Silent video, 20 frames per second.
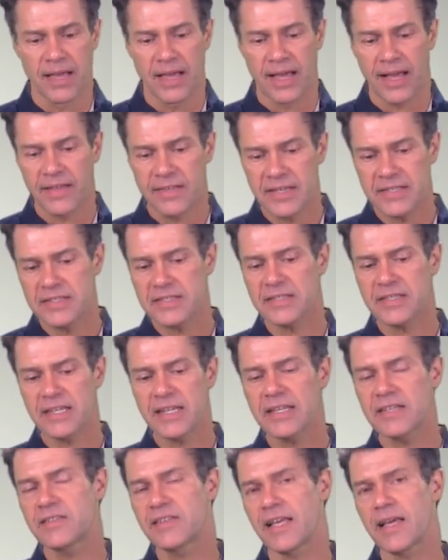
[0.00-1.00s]
And this is an
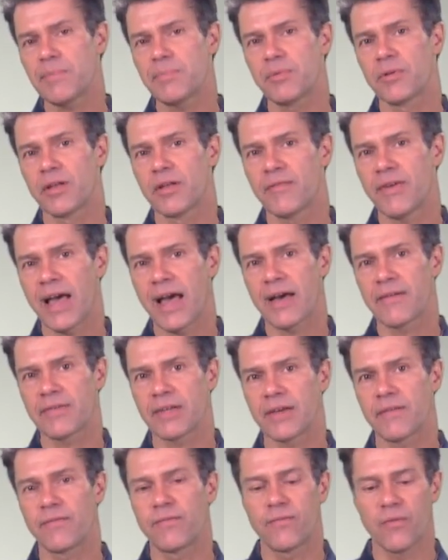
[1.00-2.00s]
example of
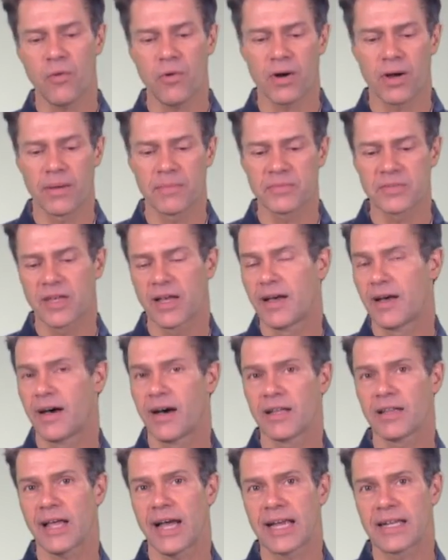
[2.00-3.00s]
having forums
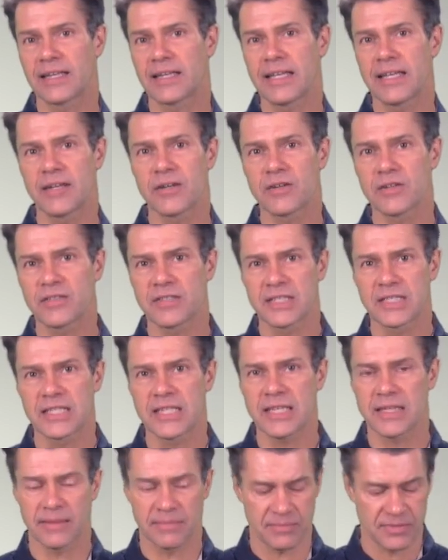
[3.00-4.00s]
align leaders to
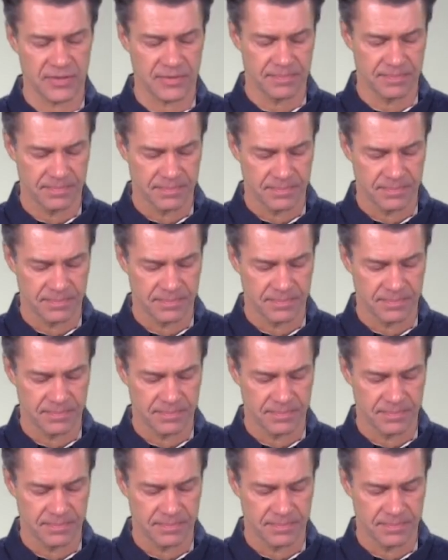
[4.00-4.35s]
teams.